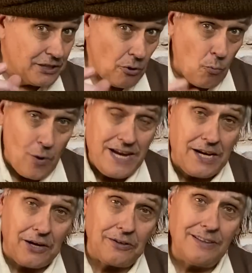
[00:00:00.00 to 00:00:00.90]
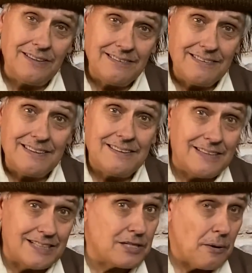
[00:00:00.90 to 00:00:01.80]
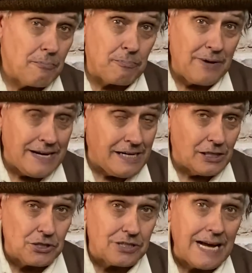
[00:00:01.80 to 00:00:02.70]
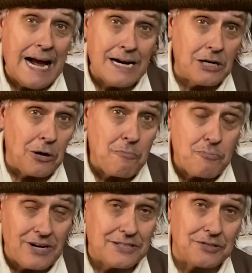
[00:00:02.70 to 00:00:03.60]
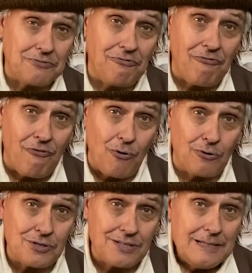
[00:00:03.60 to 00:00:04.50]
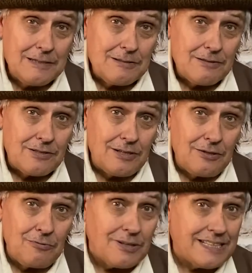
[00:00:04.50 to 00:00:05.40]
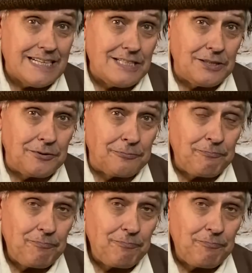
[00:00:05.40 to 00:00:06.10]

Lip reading: to weaken this English Anglo-Breton force. So what do?